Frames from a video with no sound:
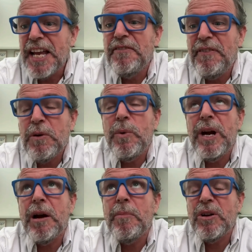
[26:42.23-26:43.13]
In fact, we
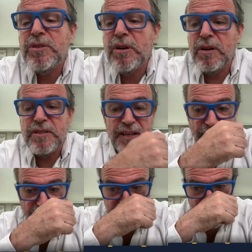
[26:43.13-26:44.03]
are about to close an
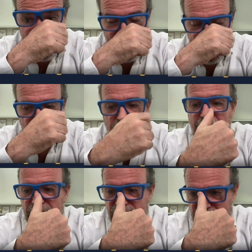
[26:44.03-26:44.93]
investment. I guess
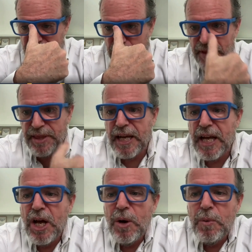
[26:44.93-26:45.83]
I could share it with an
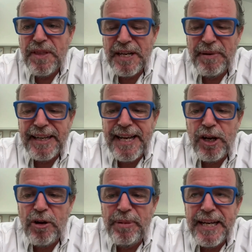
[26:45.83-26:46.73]
American
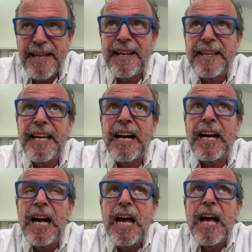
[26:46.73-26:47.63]
company that they are